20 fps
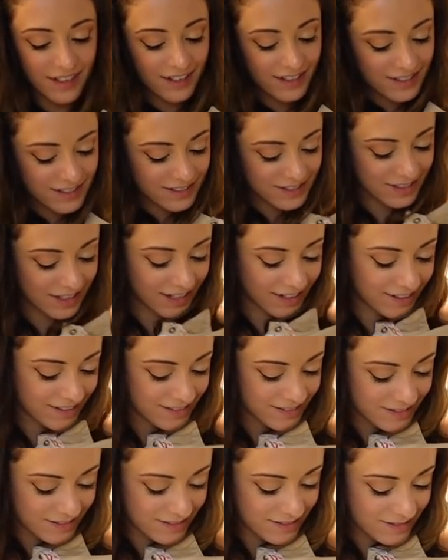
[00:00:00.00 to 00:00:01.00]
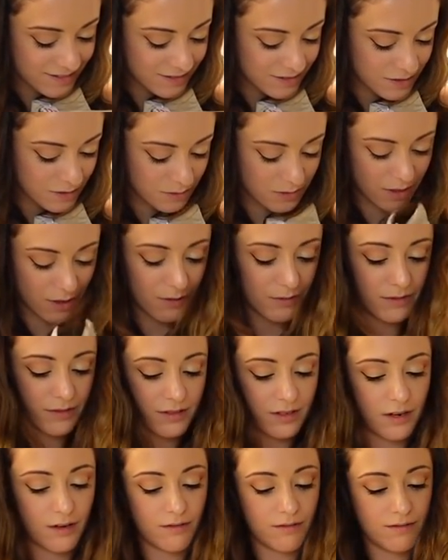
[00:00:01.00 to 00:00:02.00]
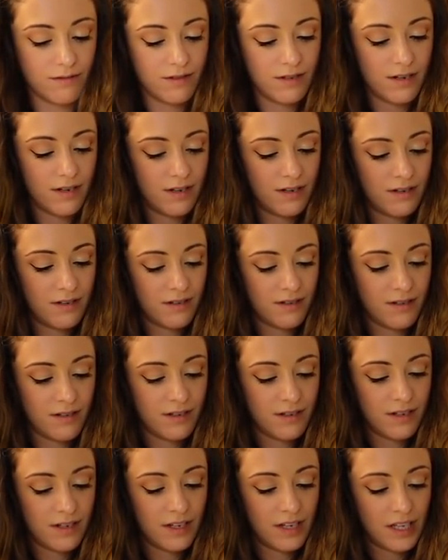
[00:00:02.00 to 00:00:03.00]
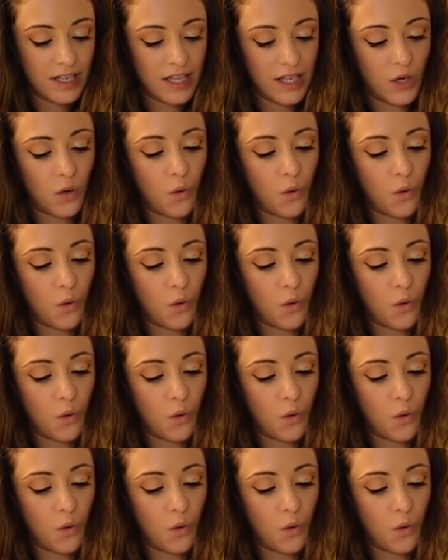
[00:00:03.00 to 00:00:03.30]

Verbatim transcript: and this is like two-tone, so. The